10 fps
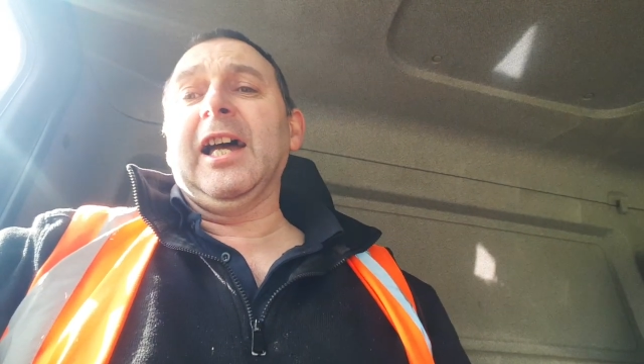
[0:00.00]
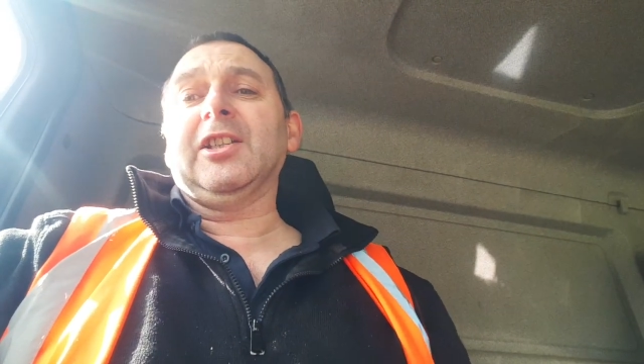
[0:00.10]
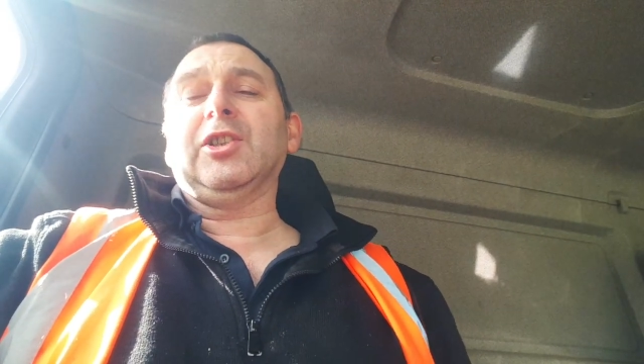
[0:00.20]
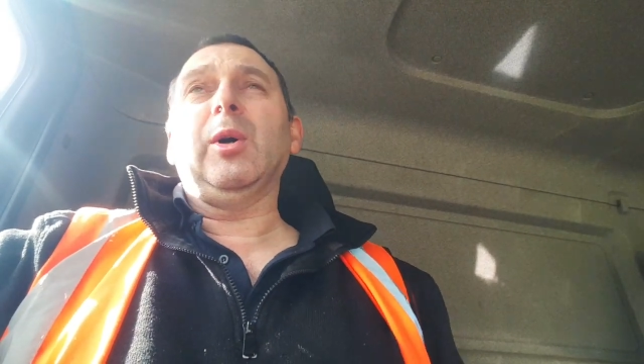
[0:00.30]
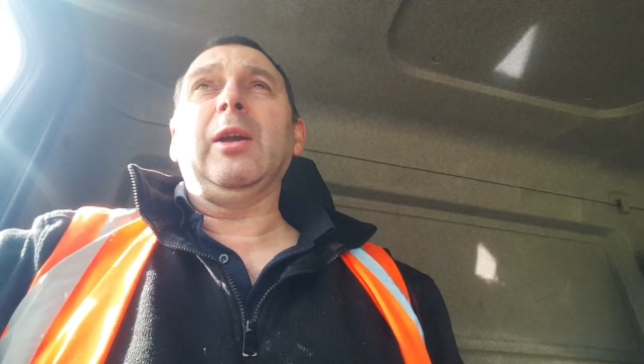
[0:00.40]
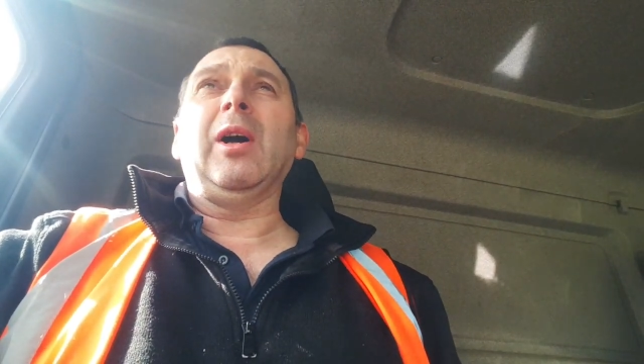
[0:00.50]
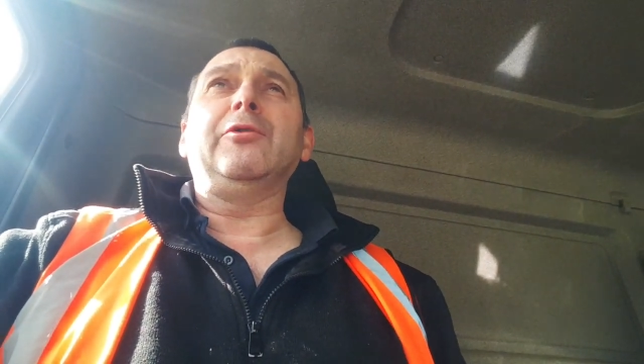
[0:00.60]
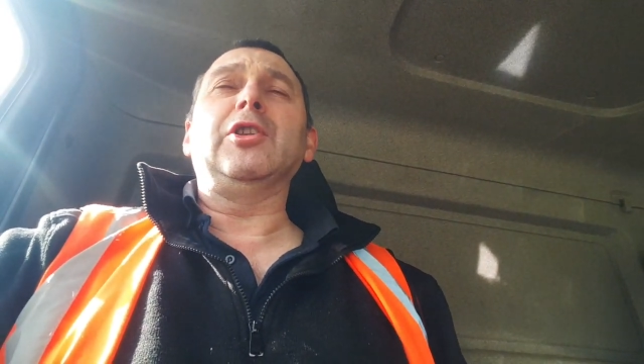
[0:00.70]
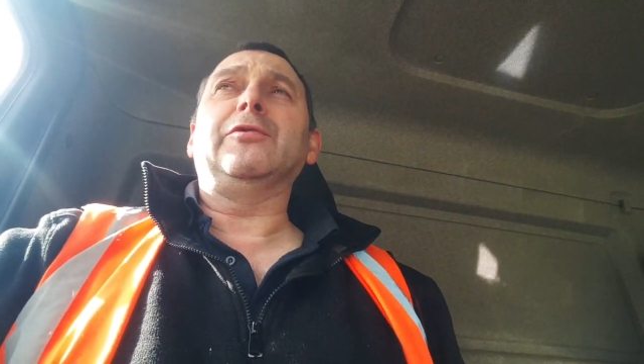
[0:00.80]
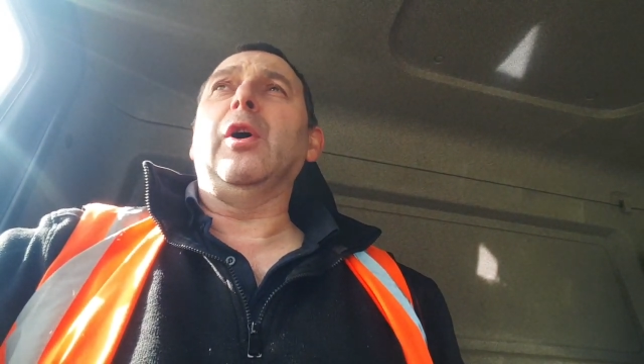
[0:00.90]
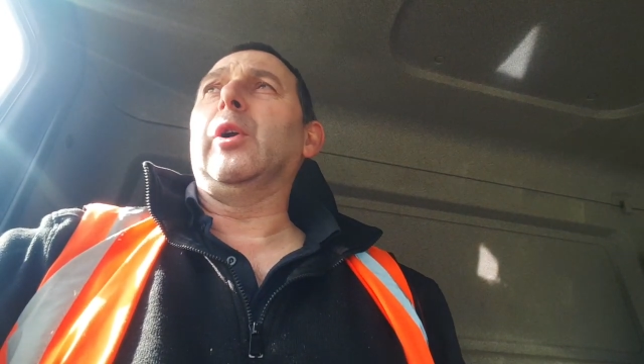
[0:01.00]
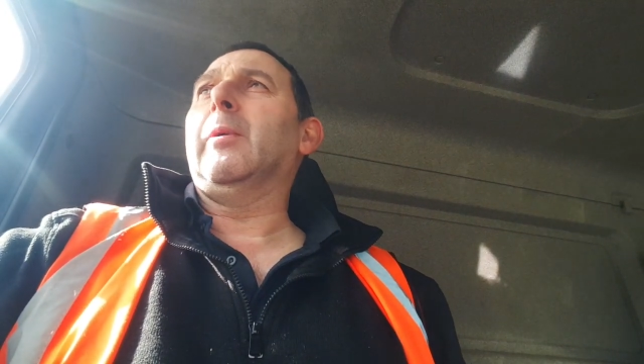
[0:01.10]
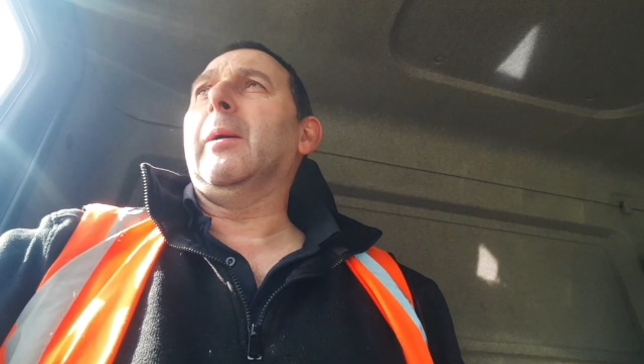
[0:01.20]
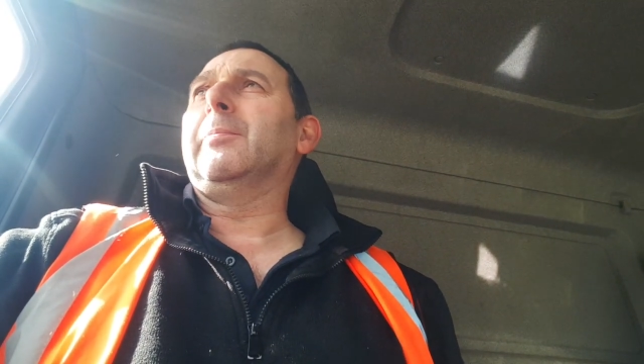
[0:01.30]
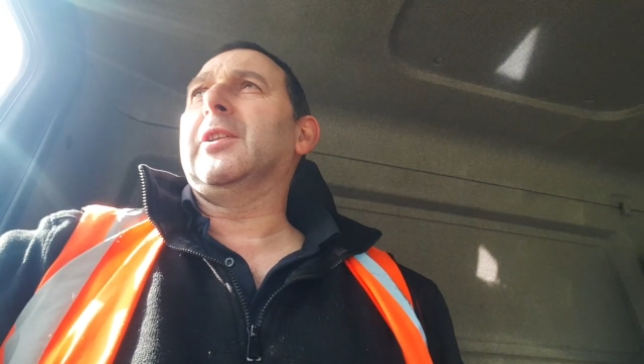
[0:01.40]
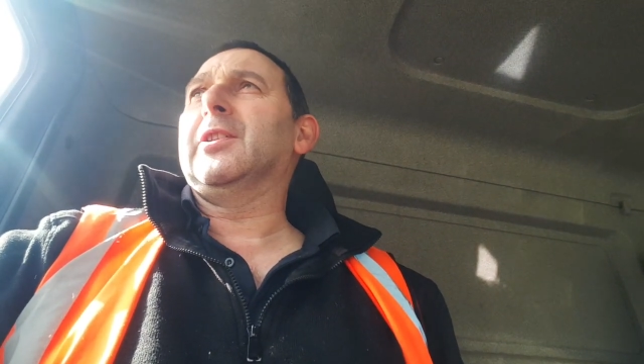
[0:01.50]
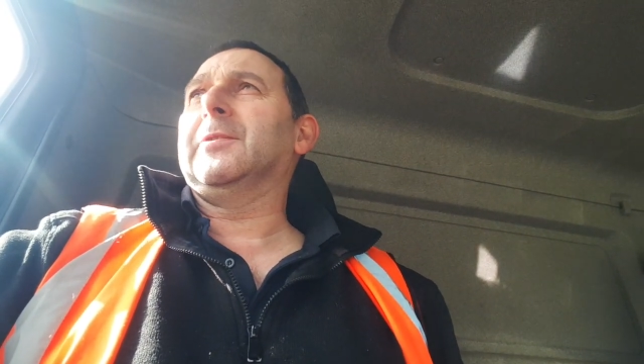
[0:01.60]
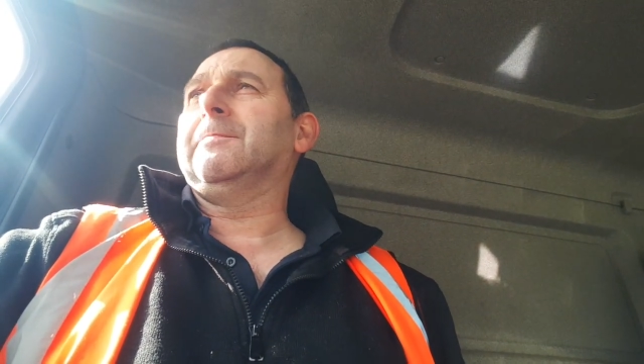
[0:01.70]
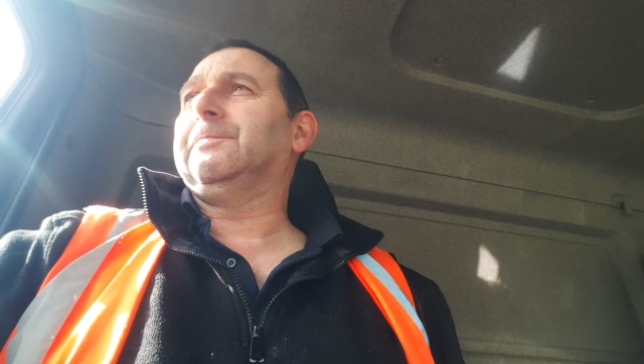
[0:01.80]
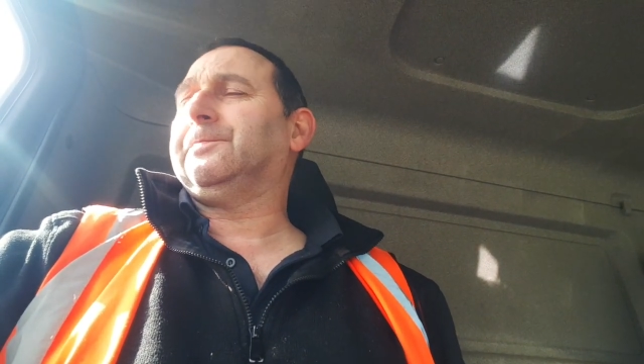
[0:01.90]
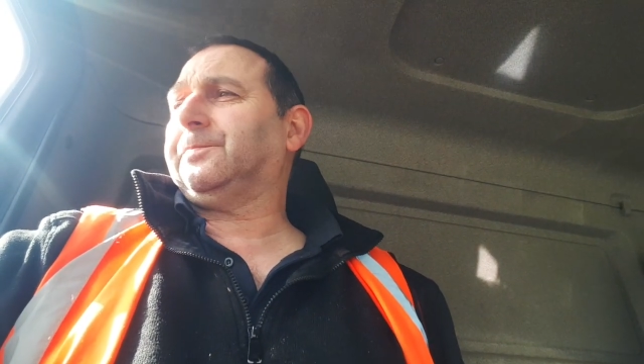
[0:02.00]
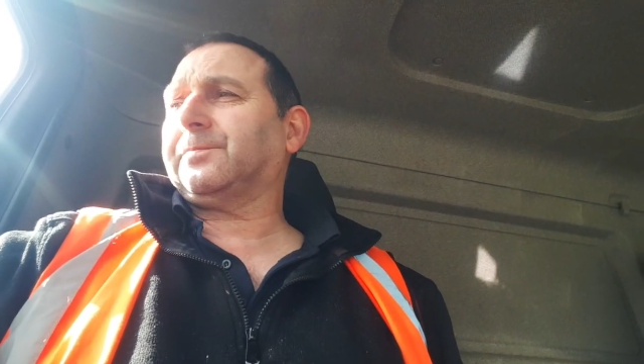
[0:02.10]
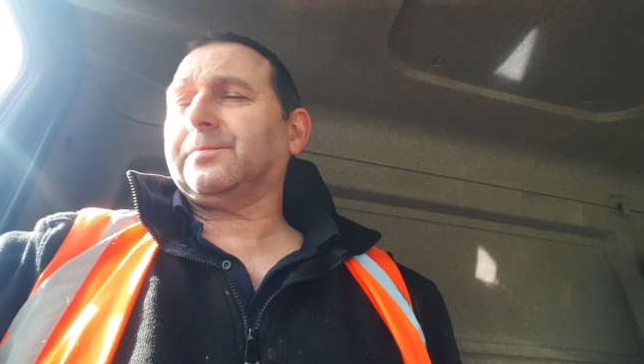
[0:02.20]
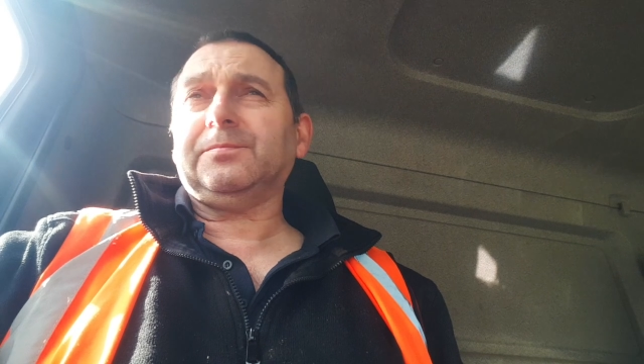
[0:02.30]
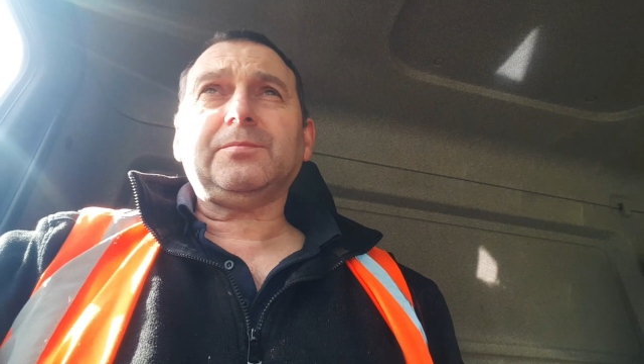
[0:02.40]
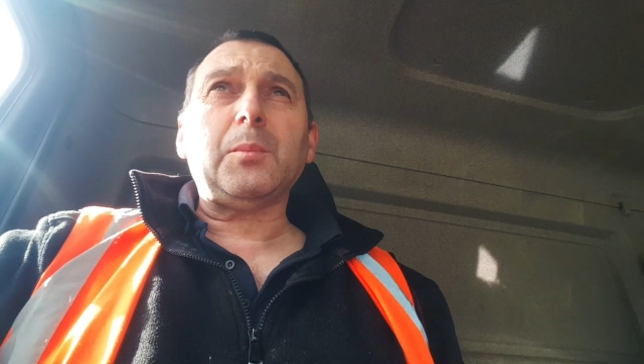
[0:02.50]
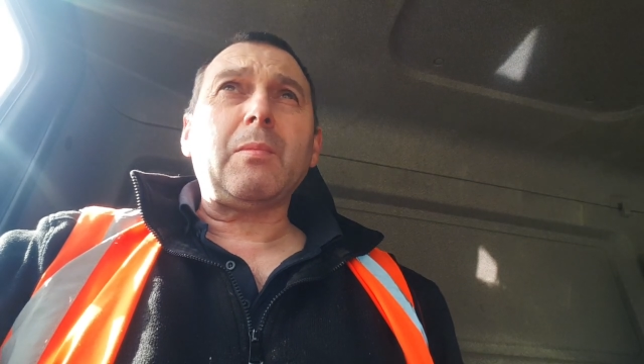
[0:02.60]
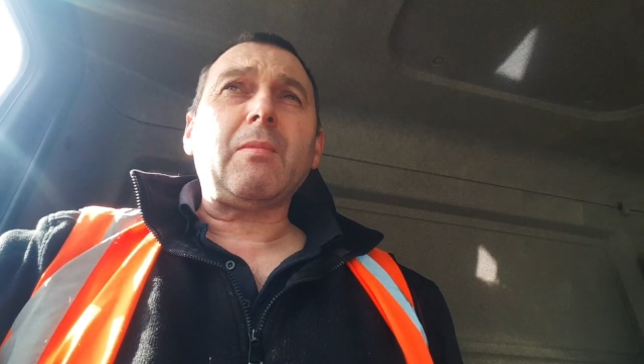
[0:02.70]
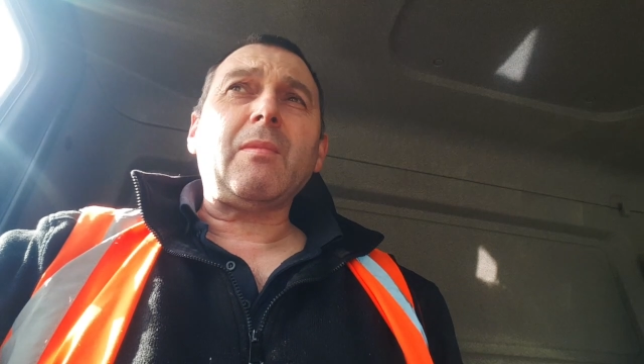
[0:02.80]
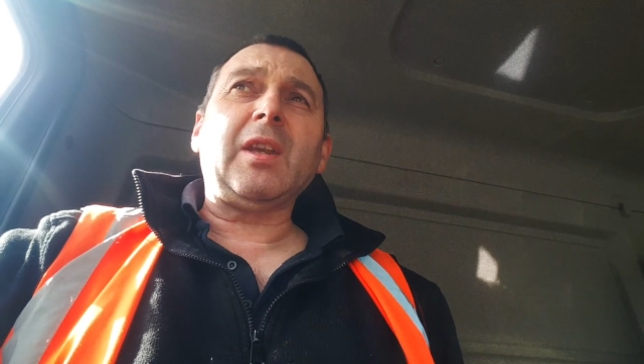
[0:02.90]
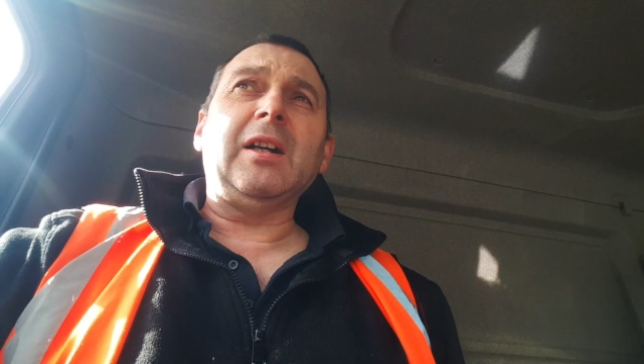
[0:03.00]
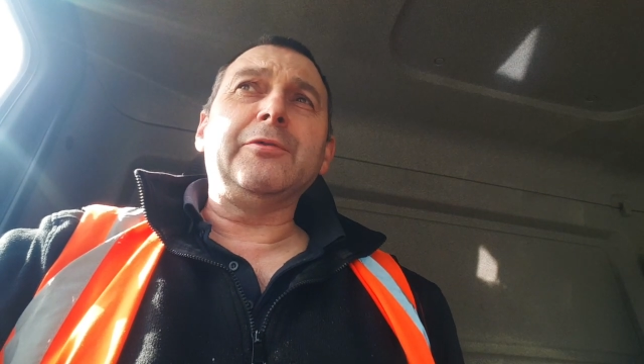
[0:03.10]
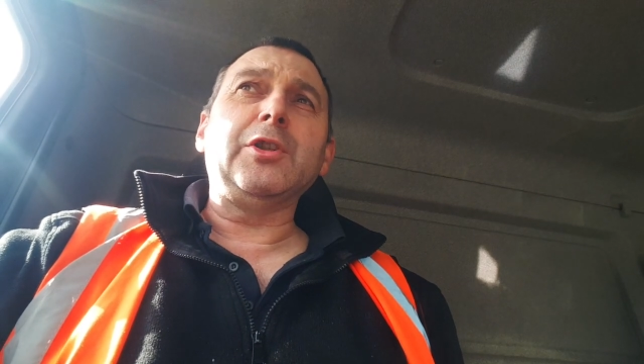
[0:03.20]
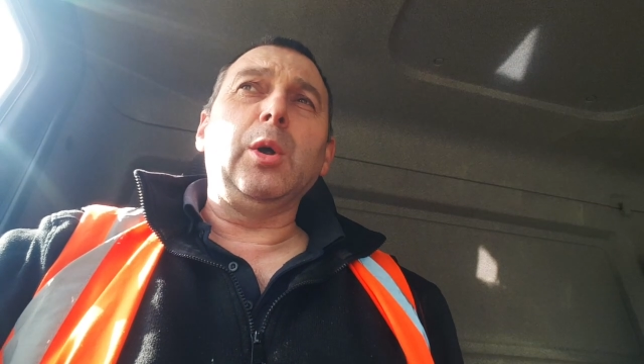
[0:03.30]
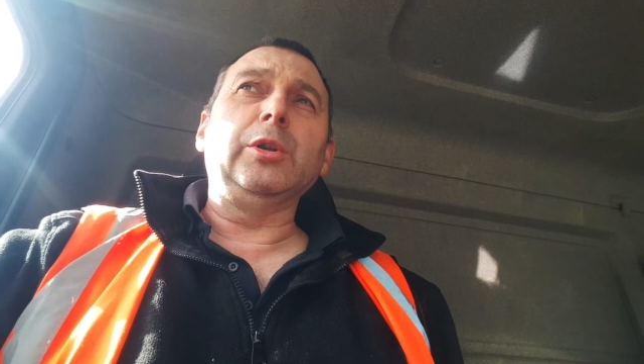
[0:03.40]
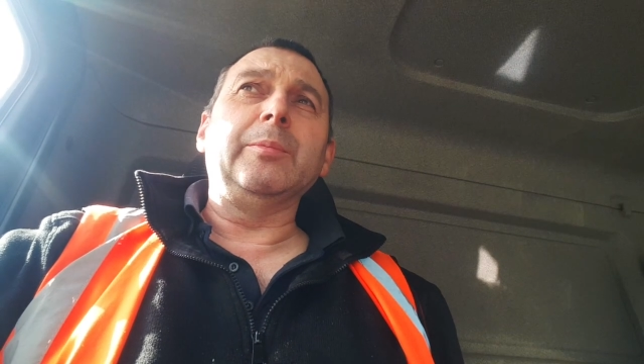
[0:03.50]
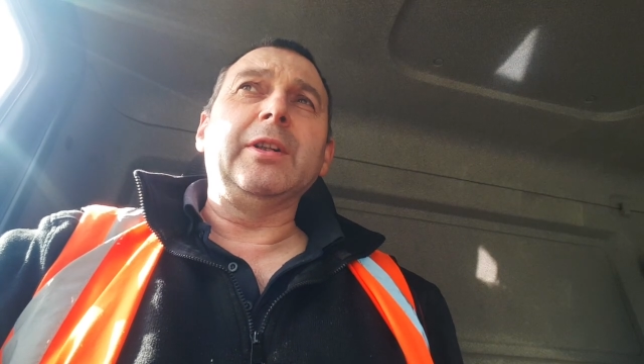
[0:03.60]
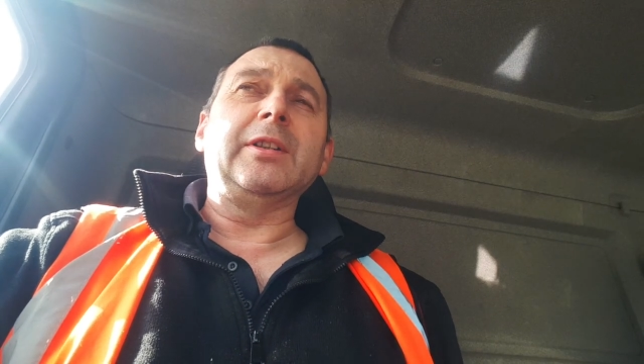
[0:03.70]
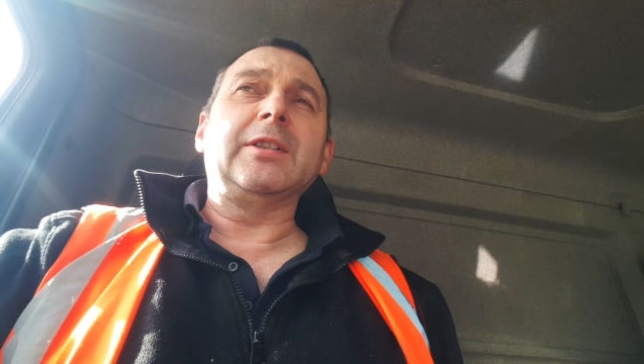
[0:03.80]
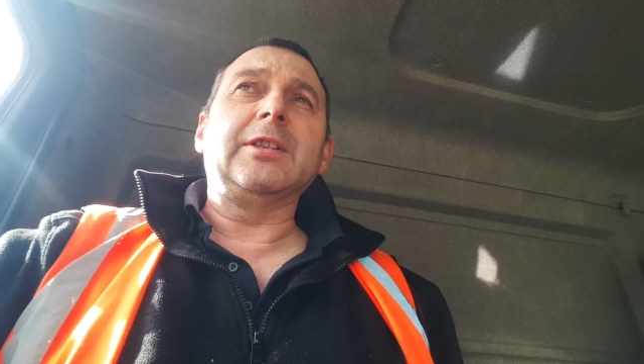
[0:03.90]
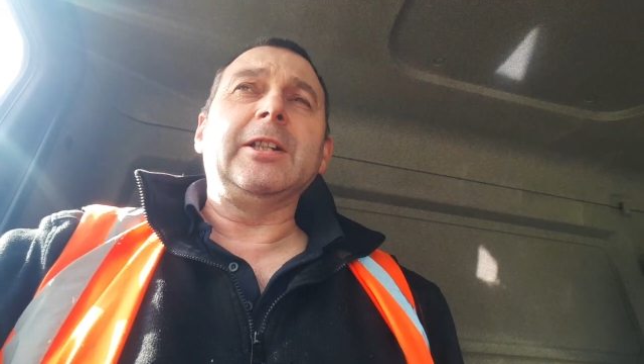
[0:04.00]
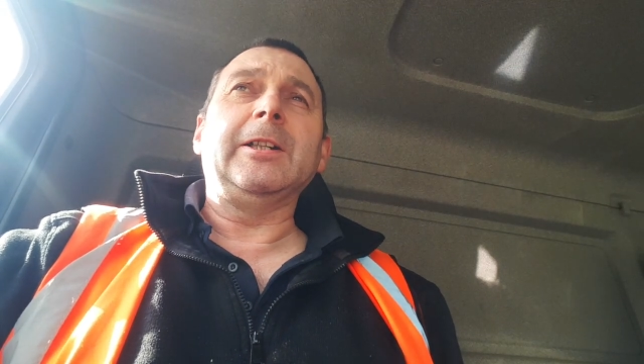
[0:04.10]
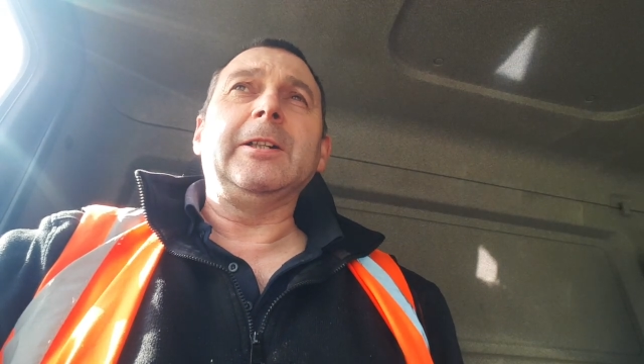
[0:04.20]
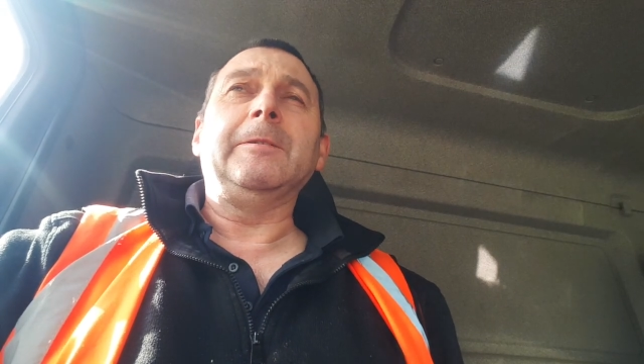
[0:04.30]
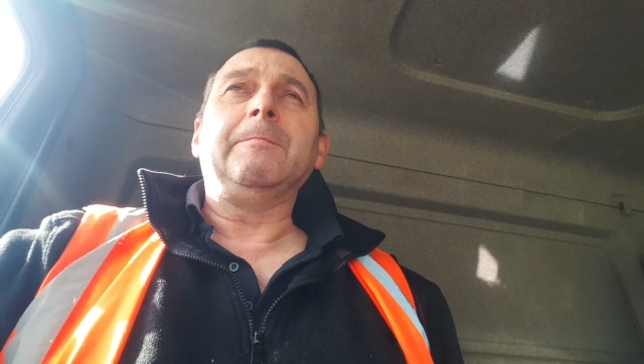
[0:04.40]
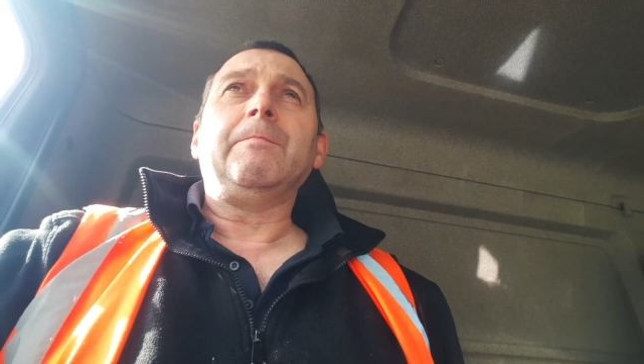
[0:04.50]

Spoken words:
So anyway, I've just phoned them up because I've told them that